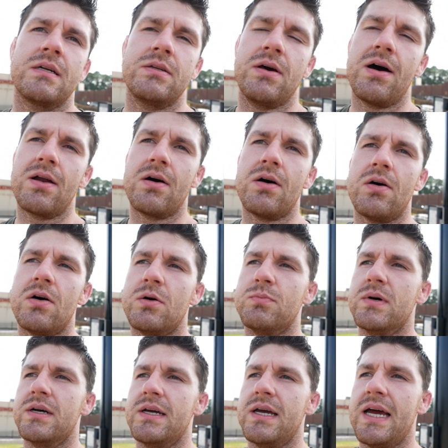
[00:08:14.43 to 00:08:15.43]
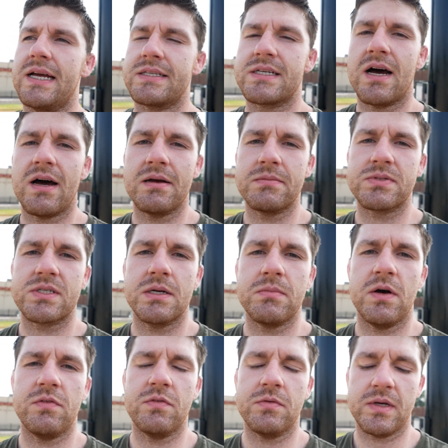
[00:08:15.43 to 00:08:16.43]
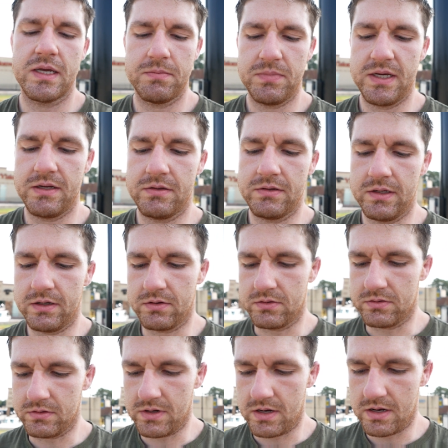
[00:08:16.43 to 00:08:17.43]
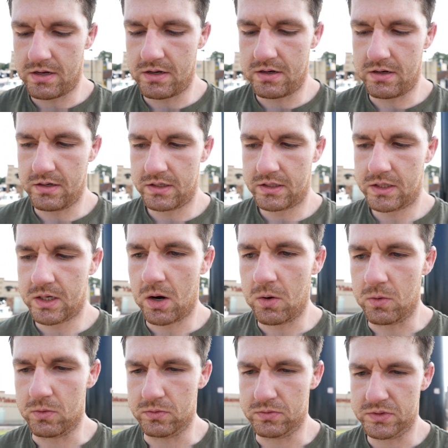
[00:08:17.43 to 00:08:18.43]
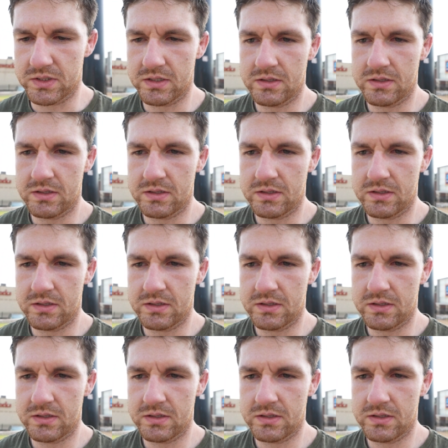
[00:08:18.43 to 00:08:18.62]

not all, but at times some of them can be a little cold